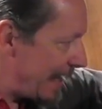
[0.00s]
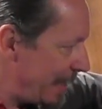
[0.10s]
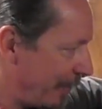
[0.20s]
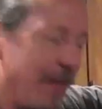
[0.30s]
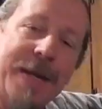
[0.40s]

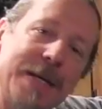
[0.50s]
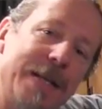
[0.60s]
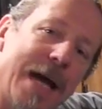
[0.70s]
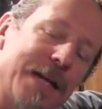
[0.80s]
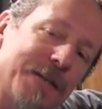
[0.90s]
Either they
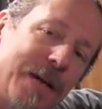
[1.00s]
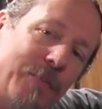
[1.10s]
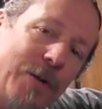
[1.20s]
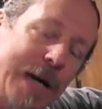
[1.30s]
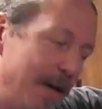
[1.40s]
did that as an
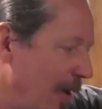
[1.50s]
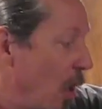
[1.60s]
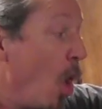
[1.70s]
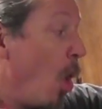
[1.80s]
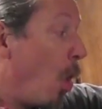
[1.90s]
upgrade,
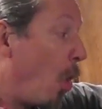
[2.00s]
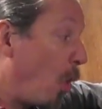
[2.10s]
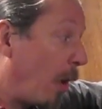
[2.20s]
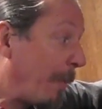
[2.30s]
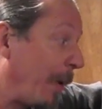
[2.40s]

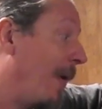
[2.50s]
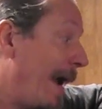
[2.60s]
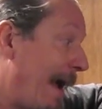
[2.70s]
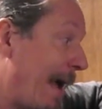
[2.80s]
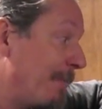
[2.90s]
or
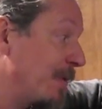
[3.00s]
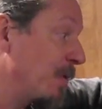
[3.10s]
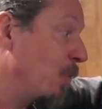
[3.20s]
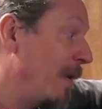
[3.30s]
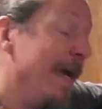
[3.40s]

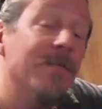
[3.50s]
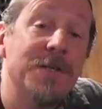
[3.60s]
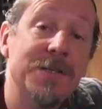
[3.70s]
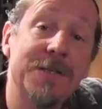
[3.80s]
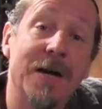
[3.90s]
perhaps we have
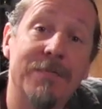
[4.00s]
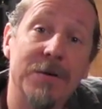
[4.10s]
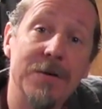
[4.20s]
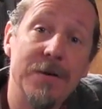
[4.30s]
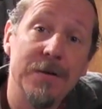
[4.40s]

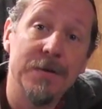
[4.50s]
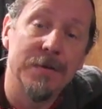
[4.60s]
discovered